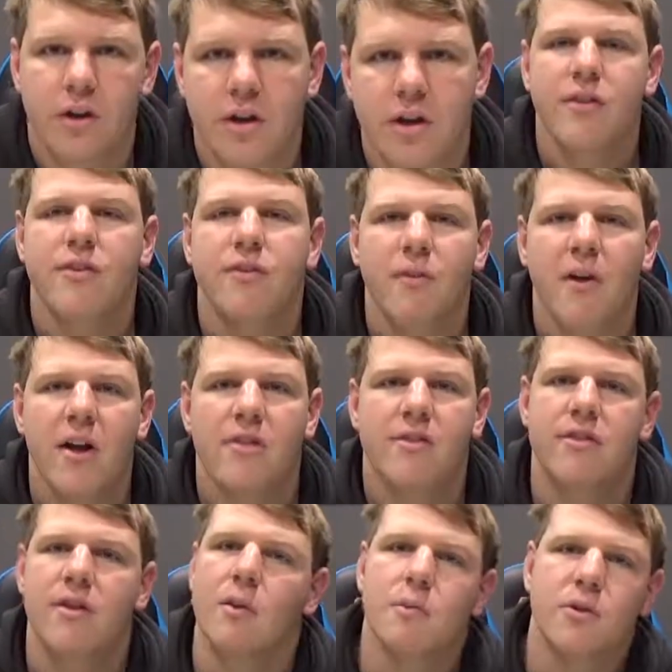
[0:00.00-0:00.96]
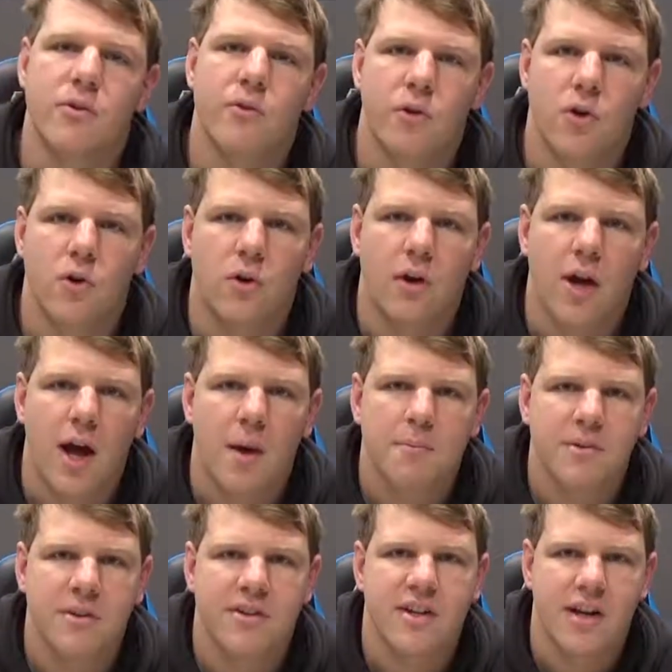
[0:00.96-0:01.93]
This device is able to record
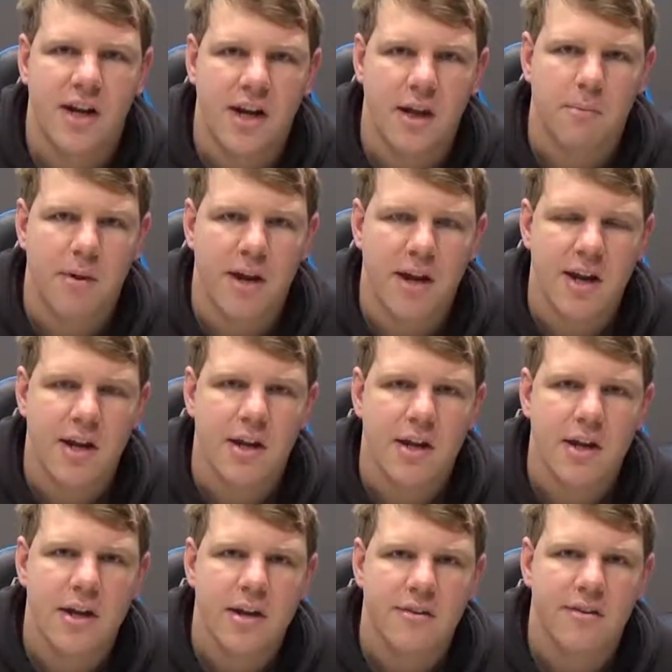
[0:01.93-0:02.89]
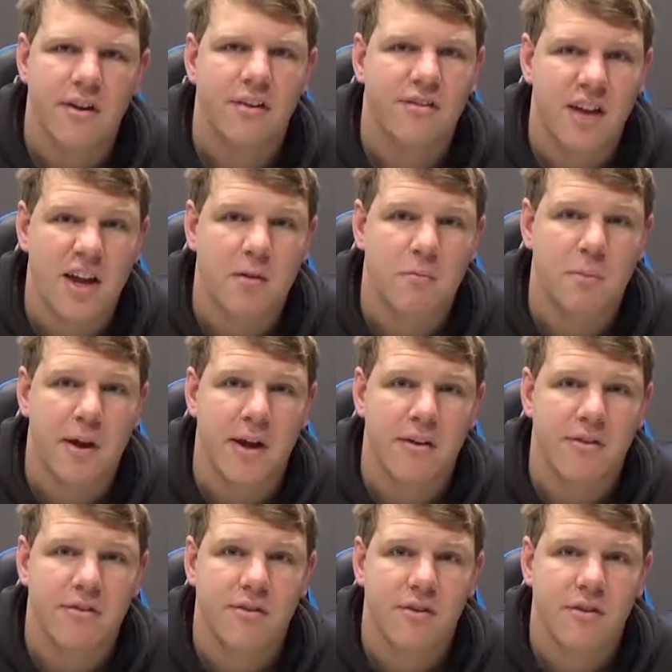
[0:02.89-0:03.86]
up to 1080p 60
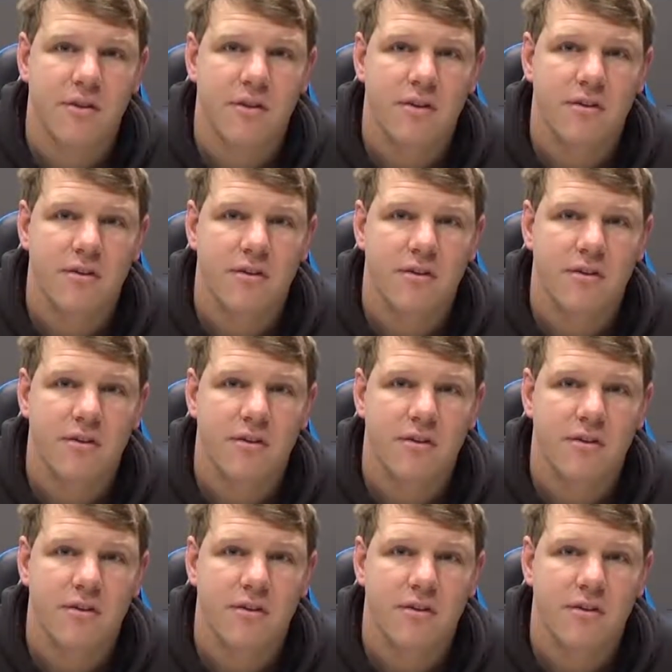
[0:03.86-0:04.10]
FPS.